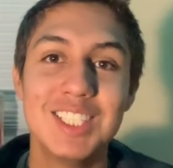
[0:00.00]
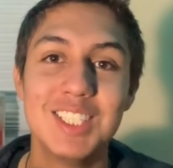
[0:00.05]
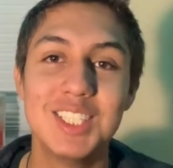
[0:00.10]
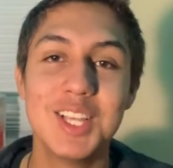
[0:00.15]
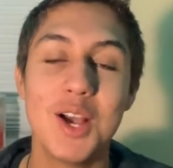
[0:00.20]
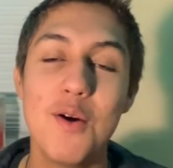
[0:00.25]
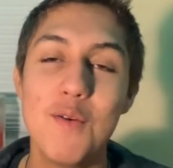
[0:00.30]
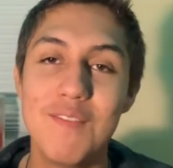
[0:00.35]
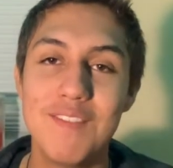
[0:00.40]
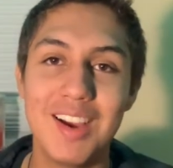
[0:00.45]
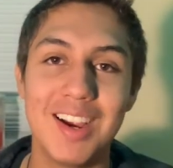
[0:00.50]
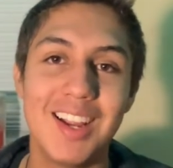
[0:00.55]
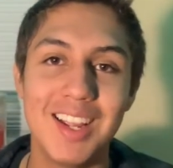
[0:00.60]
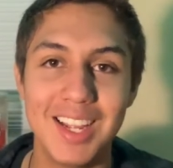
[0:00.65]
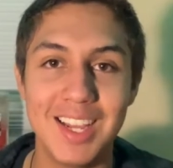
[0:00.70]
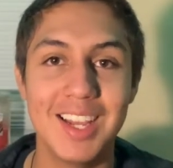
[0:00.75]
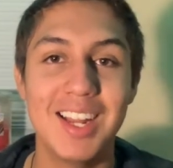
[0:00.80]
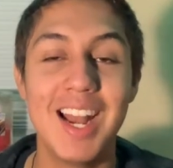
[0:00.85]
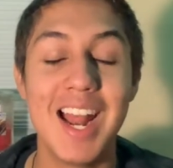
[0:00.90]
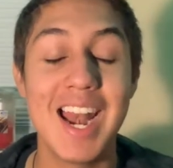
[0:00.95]
so very
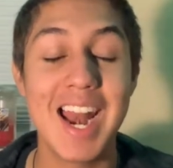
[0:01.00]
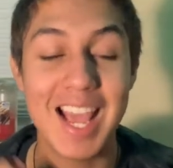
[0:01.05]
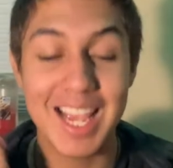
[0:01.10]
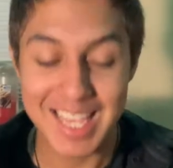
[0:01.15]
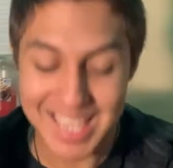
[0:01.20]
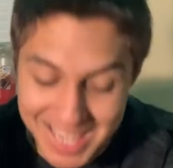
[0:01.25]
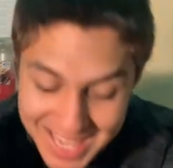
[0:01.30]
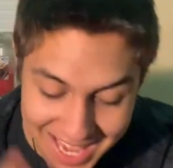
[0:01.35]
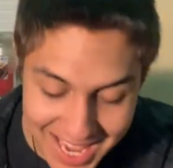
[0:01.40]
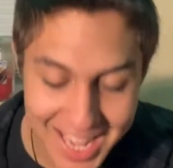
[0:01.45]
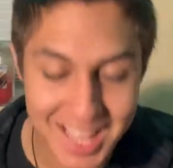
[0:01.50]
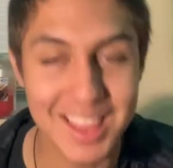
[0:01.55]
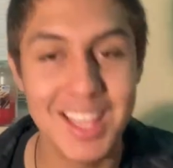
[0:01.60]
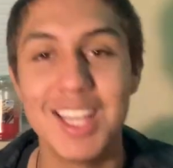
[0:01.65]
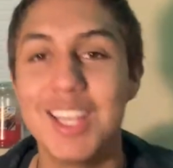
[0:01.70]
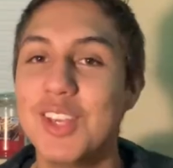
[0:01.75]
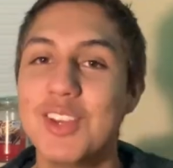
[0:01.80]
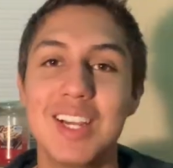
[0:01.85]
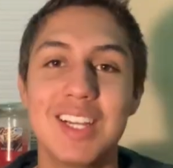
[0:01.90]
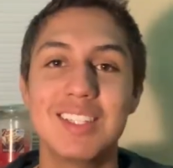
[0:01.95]
good, and I can't
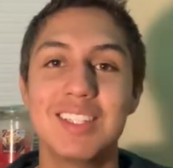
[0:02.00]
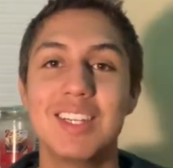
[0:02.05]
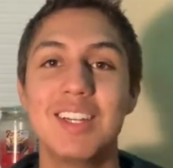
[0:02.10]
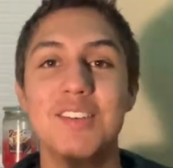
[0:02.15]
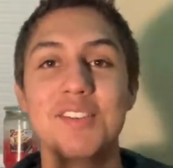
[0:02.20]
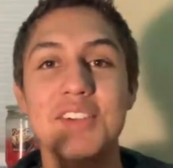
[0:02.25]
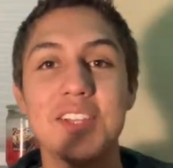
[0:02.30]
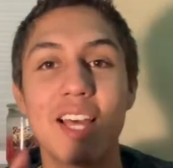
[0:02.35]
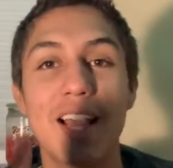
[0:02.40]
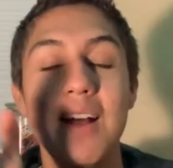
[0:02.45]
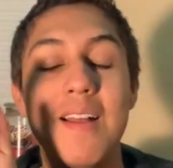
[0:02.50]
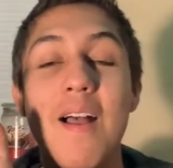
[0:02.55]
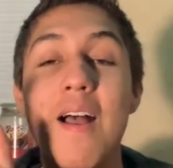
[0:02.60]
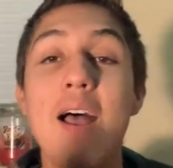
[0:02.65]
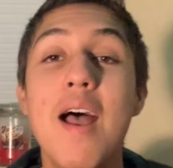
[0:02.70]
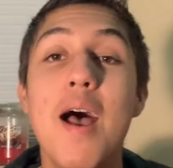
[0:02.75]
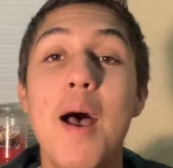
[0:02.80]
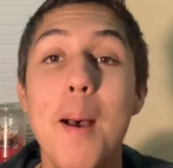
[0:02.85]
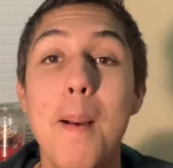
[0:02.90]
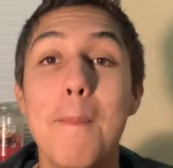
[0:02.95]
thank you guys enough for that.
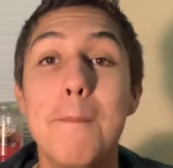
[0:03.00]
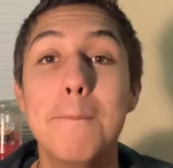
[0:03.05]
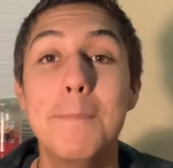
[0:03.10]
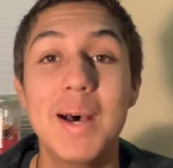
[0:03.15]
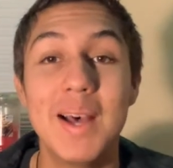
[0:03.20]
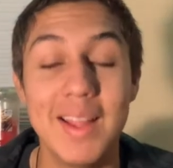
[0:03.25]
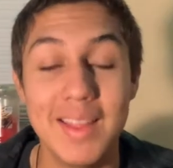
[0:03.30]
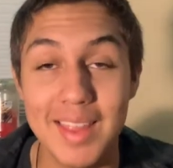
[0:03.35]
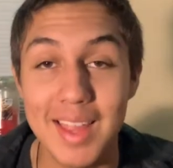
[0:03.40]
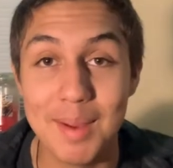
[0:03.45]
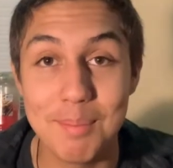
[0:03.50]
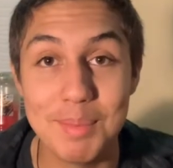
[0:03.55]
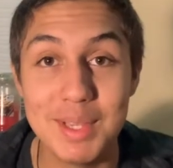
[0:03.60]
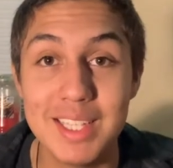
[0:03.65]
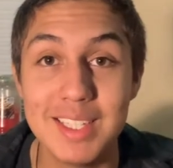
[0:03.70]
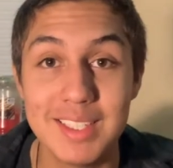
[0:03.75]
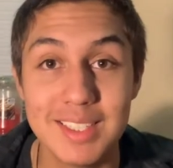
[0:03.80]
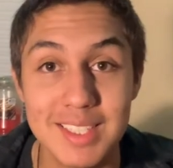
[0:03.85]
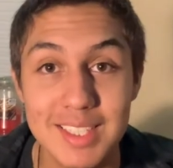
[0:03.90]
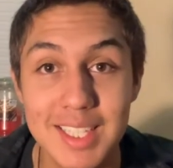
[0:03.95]
But that
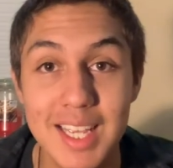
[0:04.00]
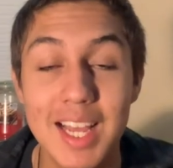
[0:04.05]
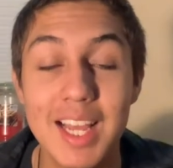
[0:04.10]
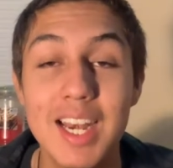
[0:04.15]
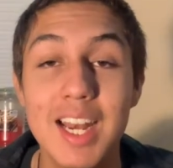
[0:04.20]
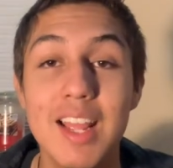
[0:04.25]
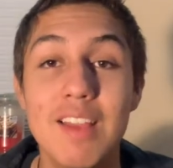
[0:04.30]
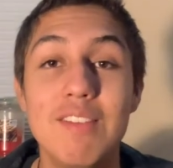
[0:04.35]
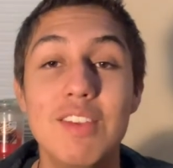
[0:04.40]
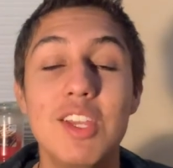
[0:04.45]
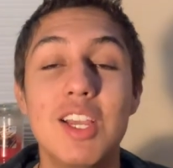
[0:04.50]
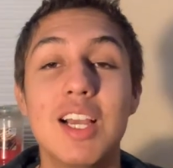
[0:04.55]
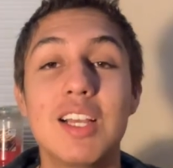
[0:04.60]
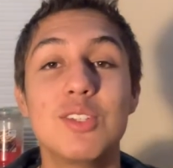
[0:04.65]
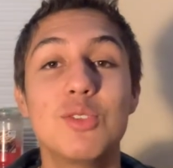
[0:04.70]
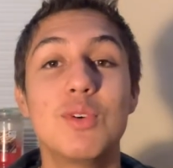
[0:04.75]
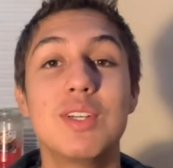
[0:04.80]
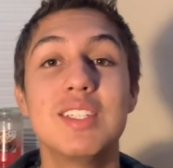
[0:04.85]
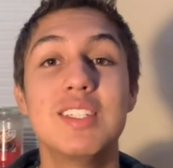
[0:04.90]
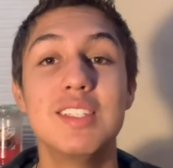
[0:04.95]
being said, if you
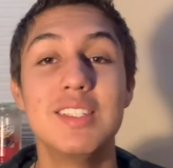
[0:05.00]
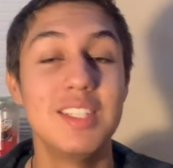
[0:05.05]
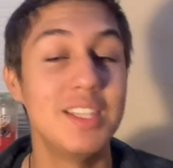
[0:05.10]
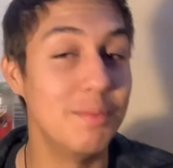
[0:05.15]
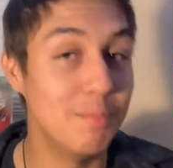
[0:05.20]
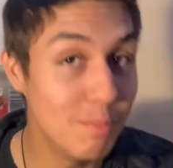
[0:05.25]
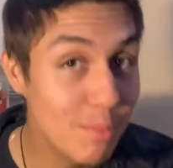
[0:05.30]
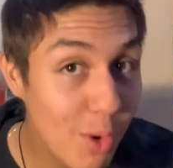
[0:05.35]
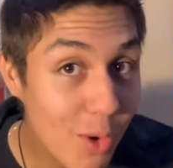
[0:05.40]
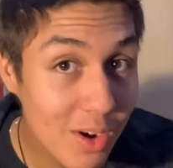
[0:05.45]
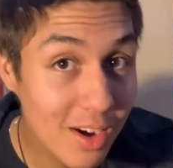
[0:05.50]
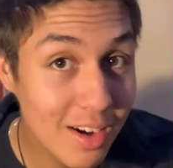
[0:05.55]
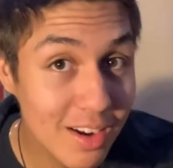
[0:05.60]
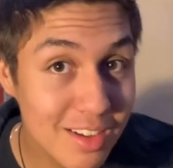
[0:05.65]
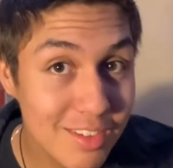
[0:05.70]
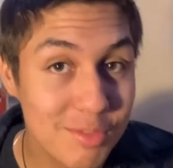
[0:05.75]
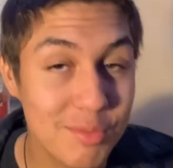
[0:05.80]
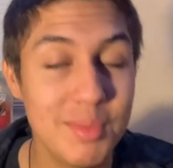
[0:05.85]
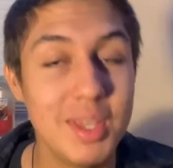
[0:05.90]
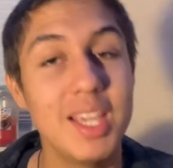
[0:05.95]
guys want to see more
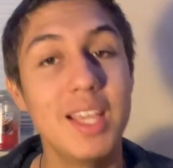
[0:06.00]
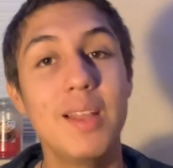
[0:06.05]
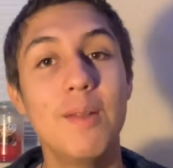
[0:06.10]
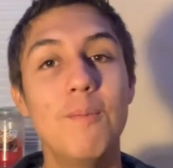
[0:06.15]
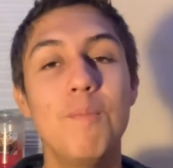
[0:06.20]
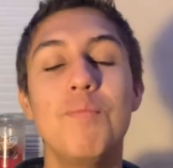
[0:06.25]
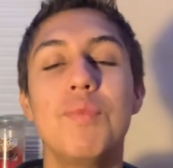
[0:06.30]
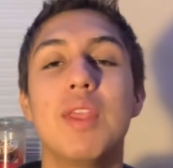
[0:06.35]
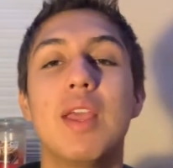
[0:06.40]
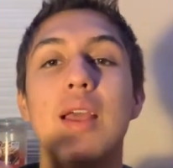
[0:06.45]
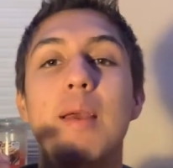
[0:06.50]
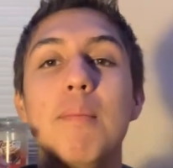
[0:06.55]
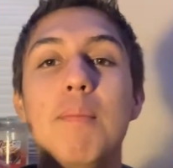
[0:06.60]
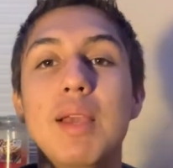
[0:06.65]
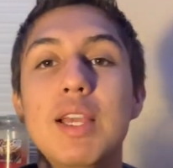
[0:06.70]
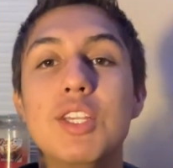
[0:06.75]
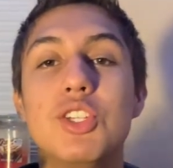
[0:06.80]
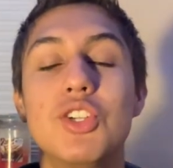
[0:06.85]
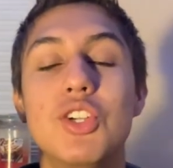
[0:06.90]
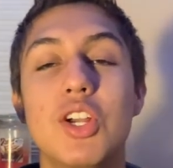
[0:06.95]
of me,
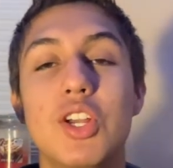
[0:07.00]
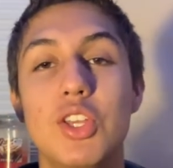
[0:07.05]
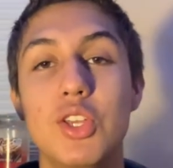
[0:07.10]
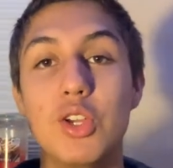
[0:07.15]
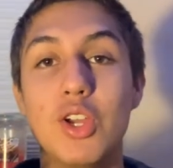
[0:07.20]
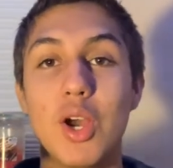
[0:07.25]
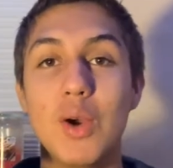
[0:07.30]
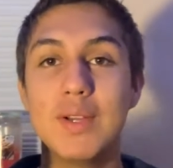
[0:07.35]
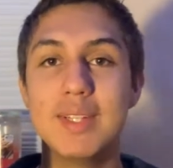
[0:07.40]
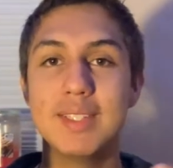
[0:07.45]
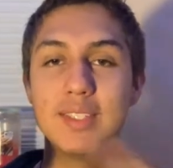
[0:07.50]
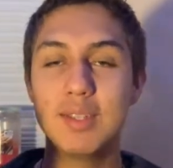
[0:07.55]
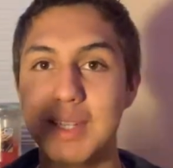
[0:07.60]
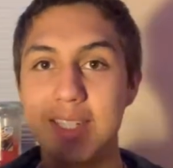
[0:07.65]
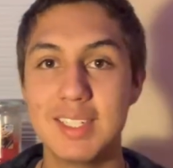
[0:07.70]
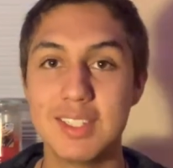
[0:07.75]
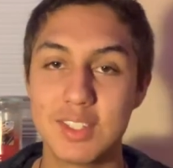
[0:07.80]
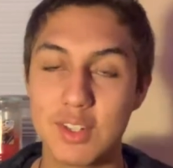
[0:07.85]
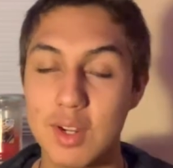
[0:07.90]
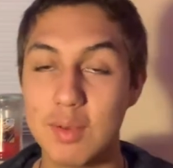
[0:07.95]
make sure you go into my
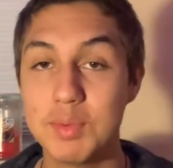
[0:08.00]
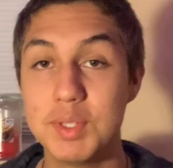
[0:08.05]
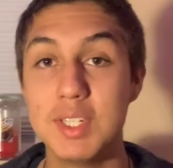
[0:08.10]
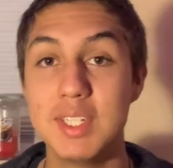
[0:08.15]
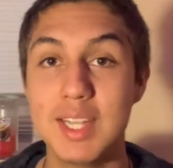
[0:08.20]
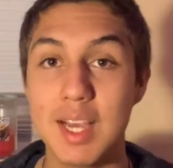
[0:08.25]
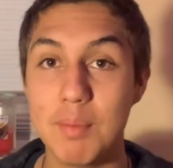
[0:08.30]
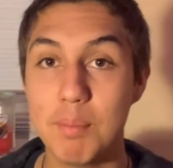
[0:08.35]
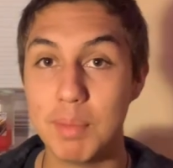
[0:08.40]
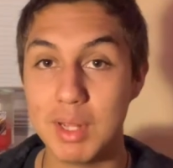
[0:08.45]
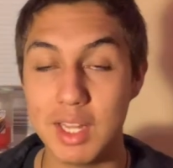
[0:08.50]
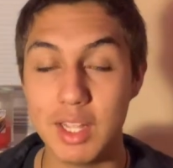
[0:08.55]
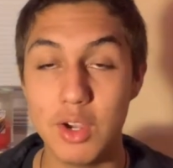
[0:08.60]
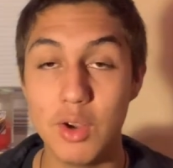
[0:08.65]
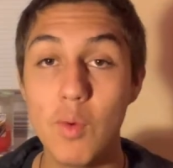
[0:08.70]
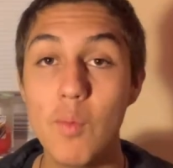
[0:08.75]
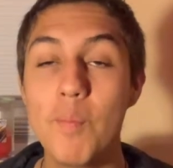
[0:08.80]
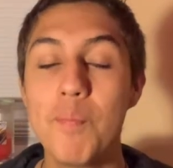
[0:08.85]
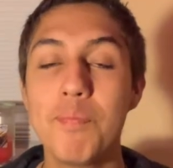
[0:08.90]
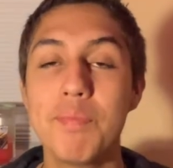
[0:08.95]
description down
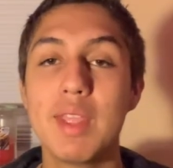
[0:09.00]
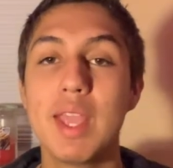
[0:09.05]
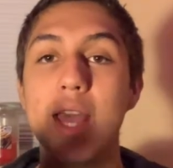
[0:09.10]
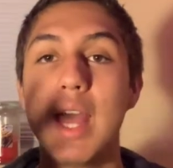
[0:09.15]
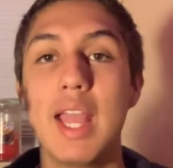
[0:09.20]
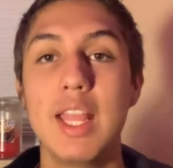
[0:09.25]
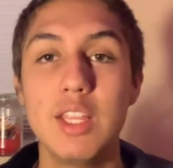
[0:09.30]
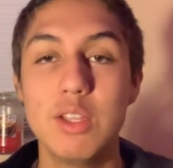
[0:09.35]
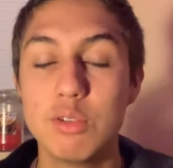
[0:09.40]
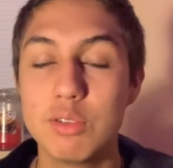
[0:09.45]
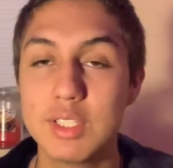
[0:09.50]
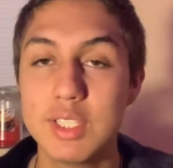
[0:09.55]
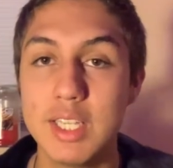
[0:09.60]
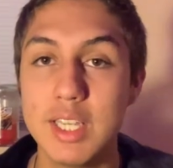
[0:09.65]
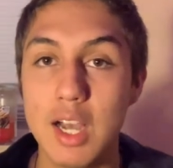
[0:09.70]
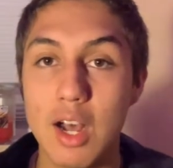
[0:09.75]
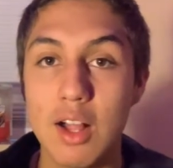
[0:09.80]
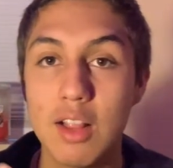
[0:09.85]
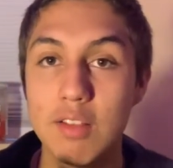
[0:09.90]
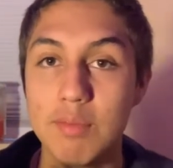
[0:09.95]
below and you'll see
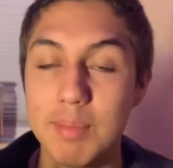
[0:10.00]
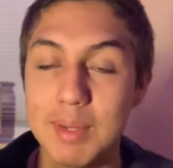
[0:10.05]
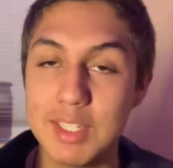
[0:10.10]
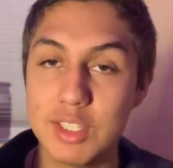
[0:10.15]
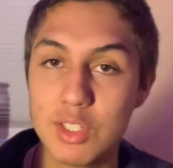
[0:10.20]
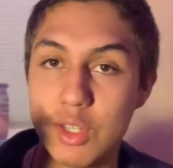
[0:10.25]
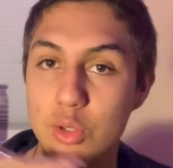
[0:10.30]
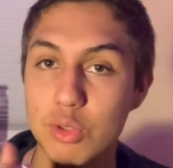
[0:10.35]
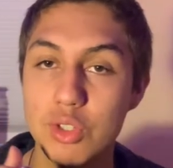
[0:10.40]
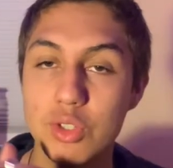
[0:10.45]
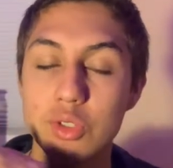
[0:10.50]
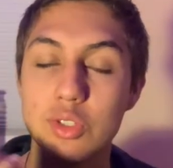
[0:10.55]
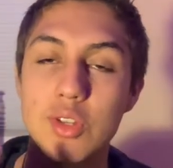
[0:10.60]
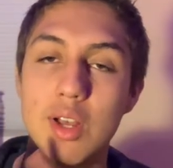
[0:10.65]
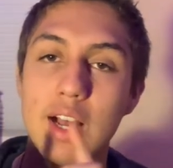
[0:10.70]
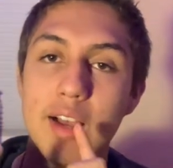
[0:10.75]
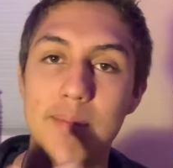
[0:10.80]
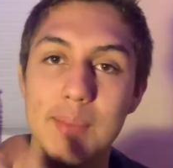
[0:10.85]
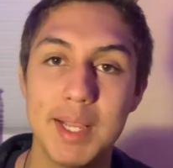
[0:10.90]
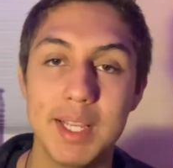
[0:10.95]
all of my socials. So
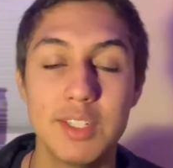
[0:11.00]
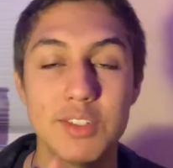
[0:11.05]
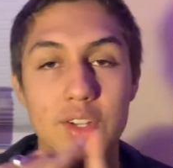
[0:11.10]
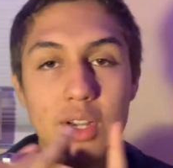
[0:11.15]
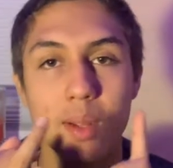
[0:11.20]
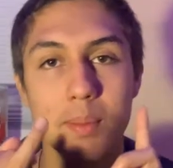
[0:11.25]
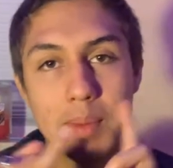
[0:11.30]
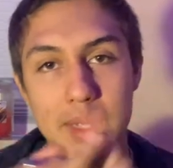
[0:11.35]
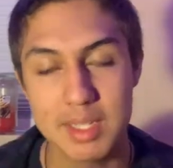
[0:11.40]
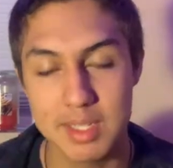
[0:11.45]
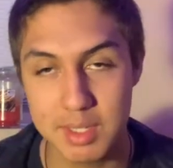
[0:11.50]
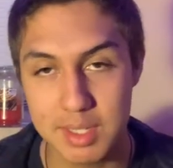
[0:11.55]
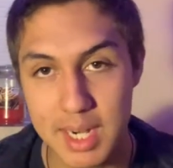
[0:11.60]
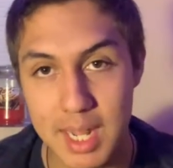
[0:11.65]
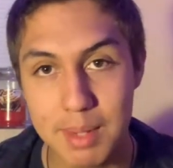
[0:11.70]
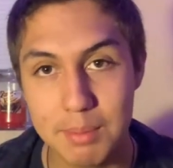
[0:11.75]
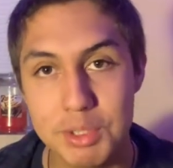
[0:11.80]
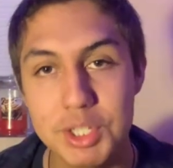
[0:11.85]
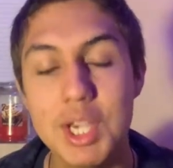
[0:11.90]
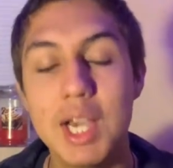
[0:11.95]
I have my Instagram, my
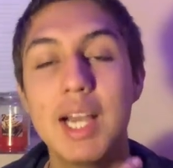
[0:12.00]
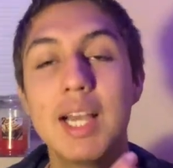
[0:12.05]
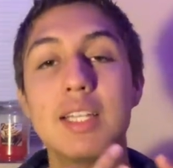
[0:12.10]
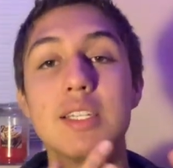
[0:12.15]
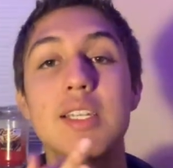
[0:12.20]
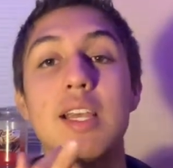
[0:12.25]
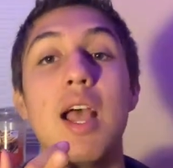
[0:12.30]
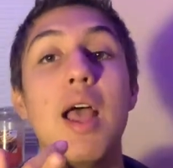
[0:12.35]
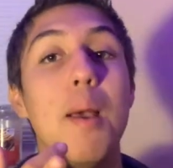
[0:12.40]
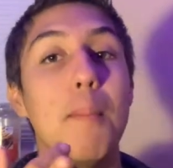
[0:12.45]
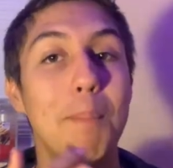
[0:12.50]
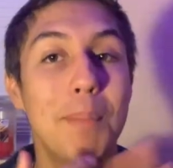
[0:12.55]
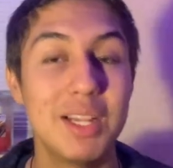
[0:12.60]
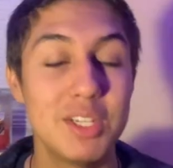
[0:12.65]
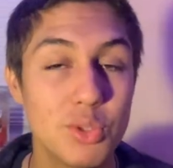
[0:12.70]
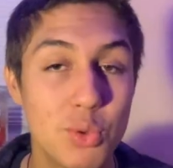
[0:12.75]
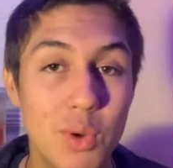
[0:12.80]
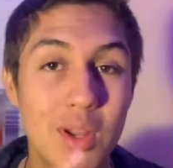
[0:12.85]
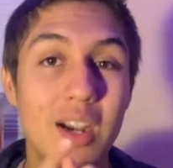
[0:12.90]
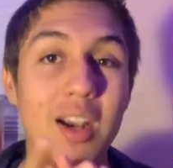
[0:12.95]
Snapchat, my
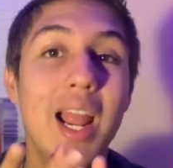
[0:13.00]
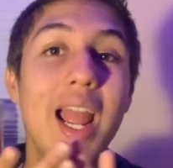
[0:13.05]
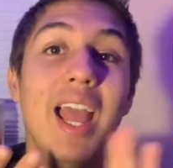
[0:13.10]
Twitter,